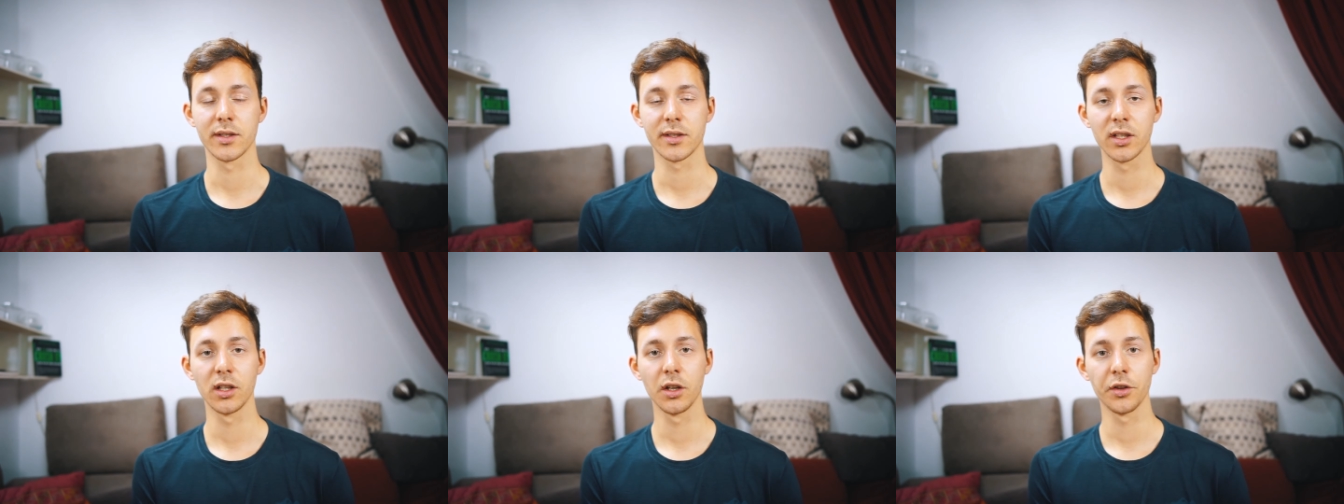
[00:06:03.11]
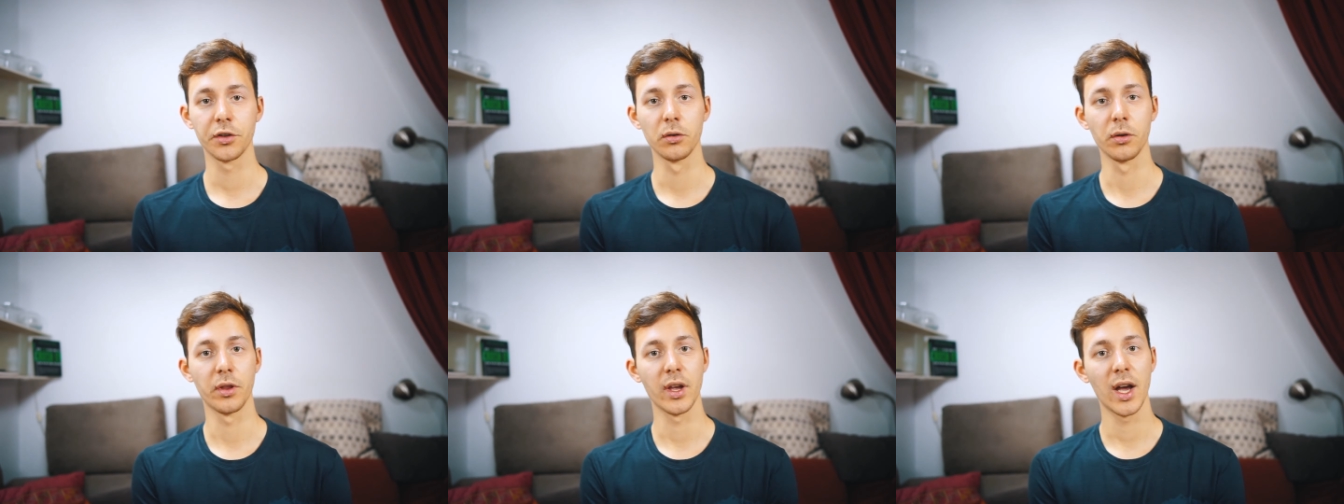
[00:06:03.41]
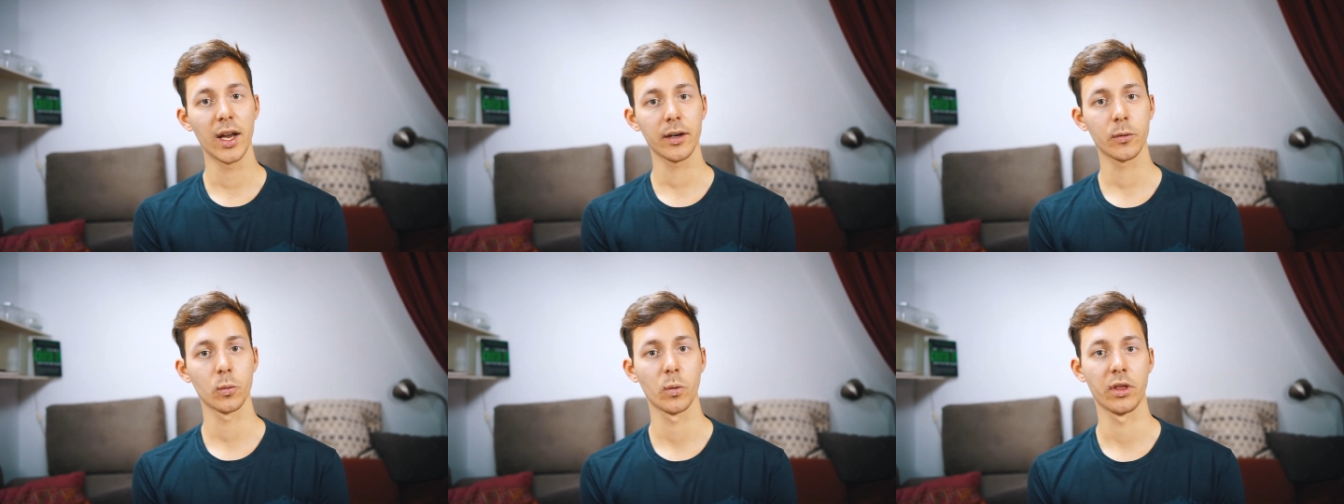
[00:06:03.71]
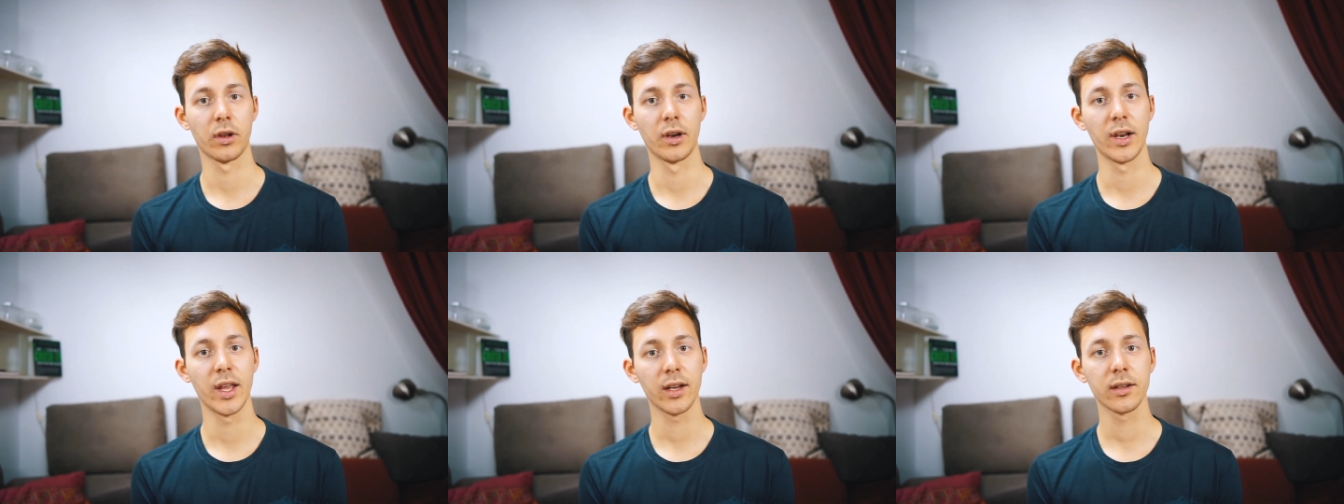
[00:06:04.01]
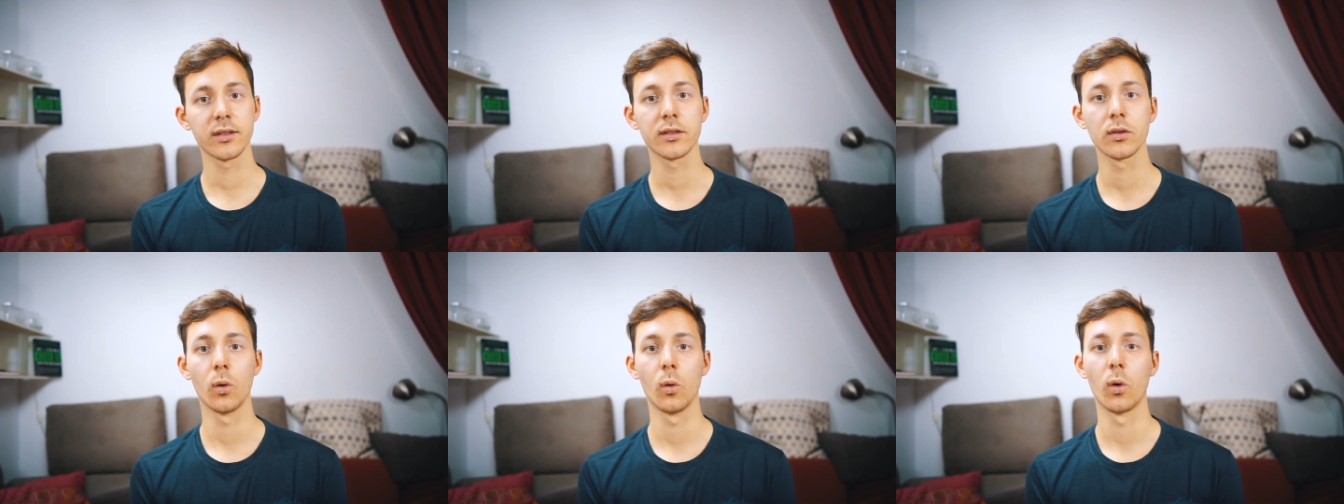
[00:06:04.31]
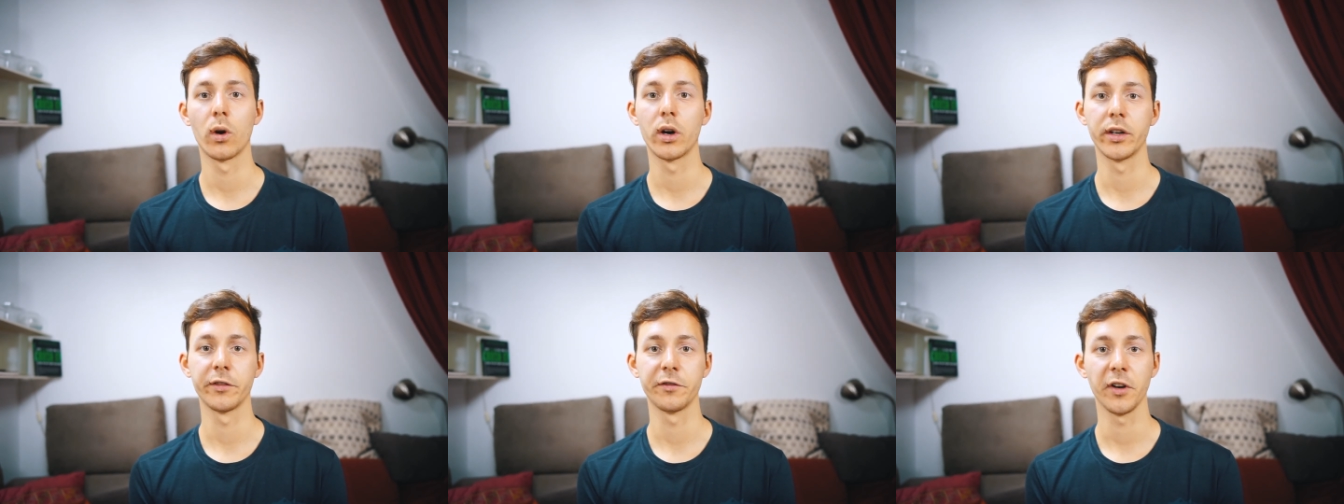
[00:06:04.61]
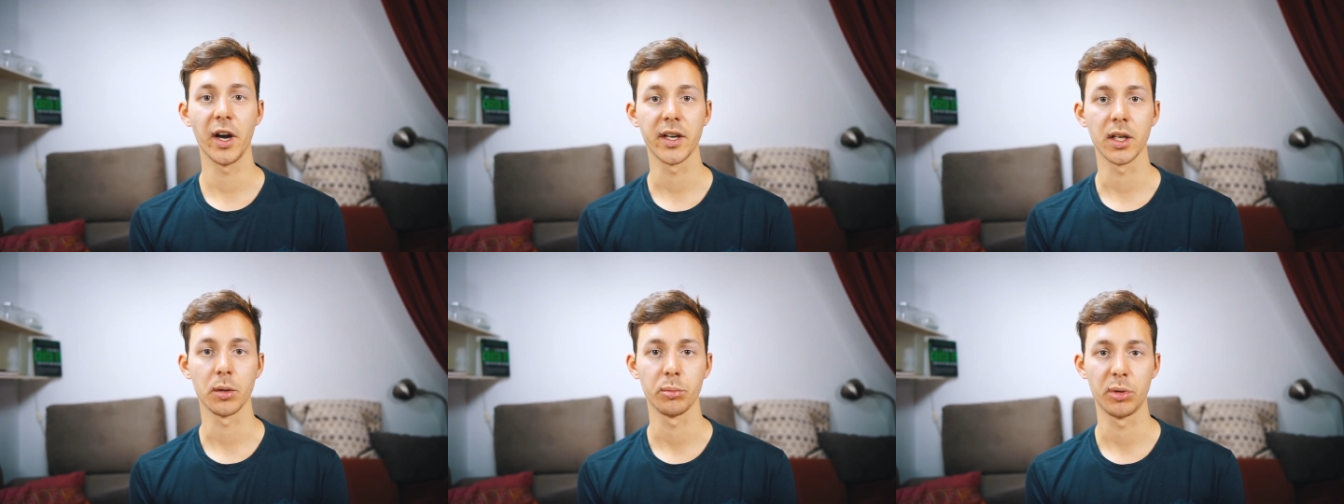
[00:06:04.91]
still do that with links or
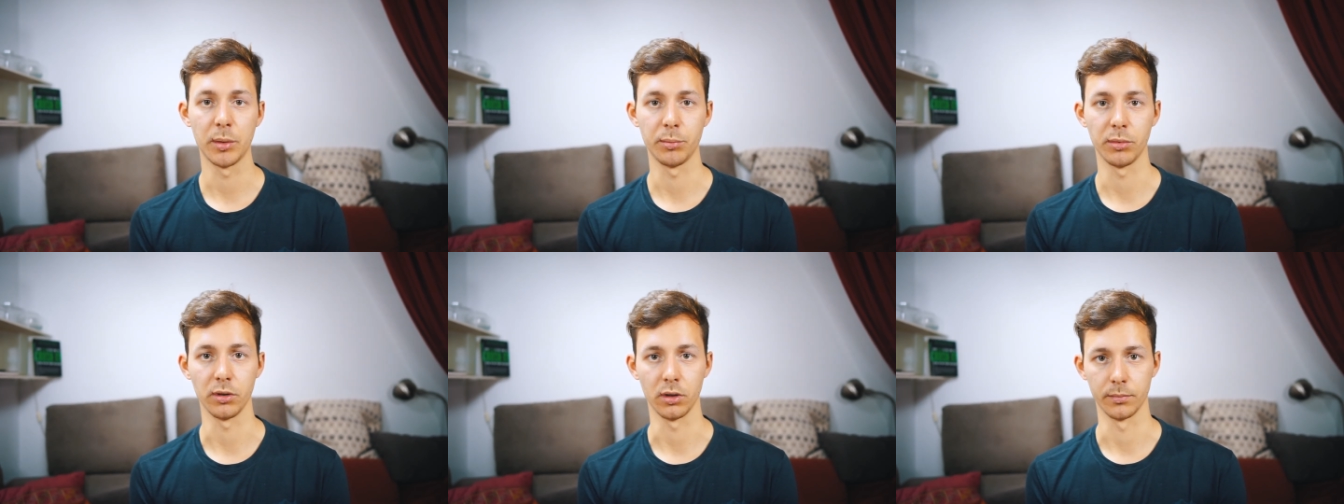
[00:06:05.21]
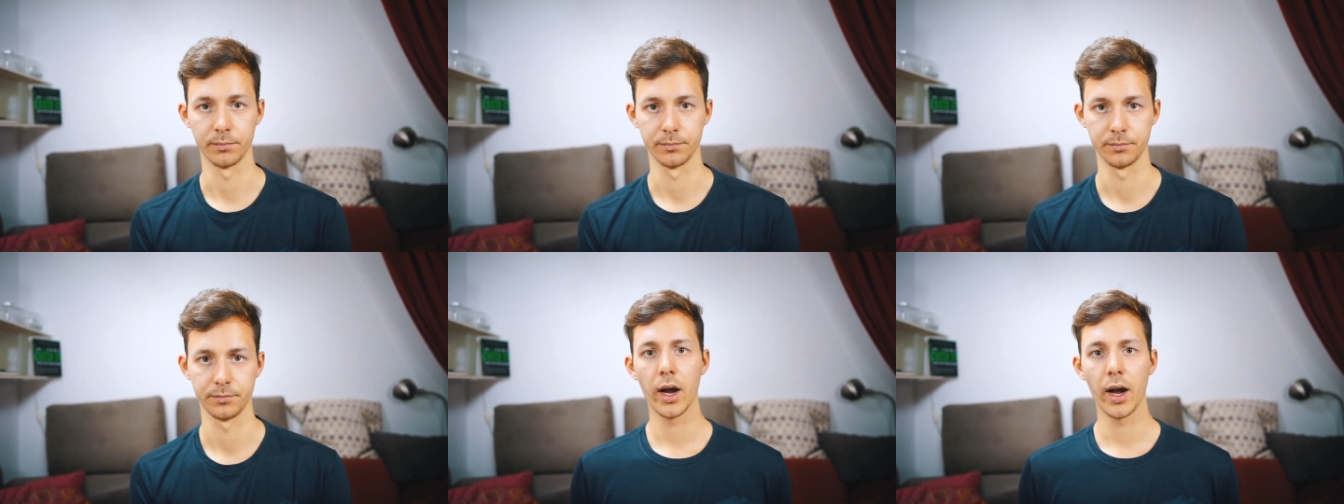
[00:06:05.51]
inviting people.